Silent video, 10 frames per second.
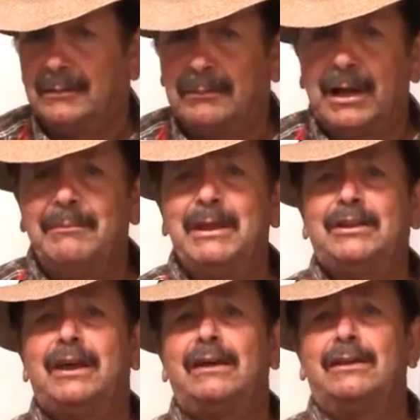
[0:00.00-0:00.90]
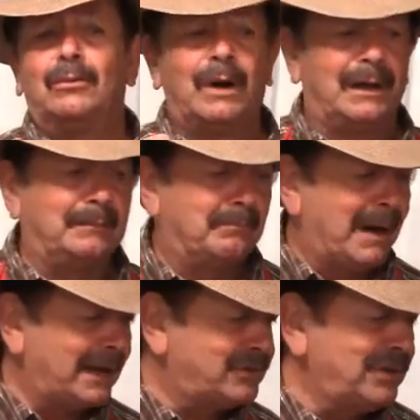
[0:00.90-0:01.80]
But let me tell you what,
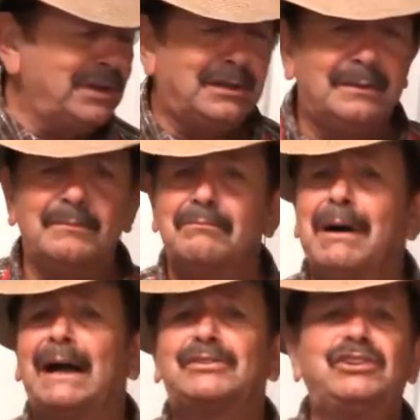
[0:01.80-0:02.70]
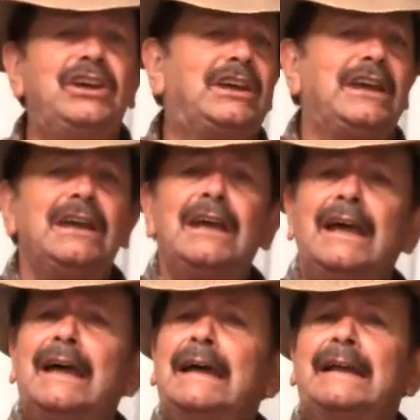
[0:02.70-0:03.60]
Boxiki, Boxeeking
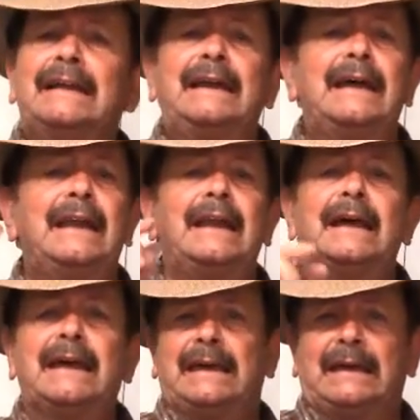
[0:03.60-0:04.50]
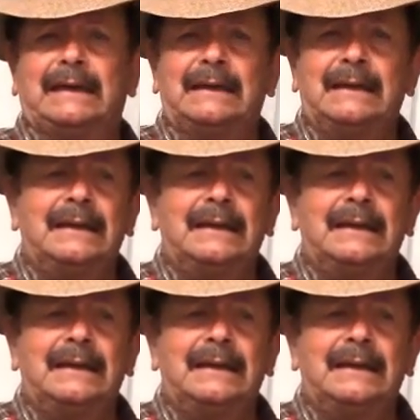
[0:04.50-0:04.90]
did it again.